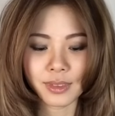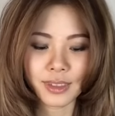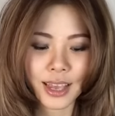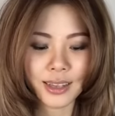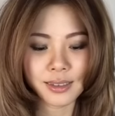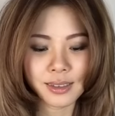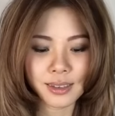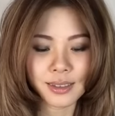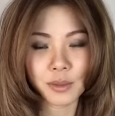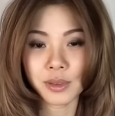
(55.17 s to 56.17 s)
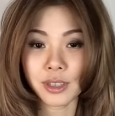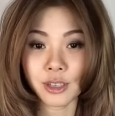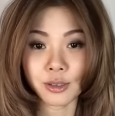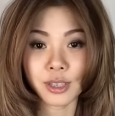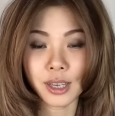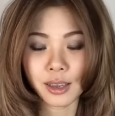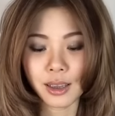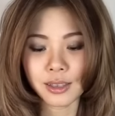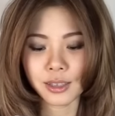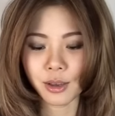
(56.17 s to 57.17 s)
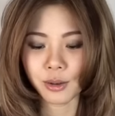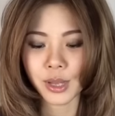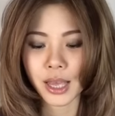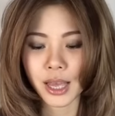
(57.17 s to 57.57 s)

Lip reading: things to substitute. So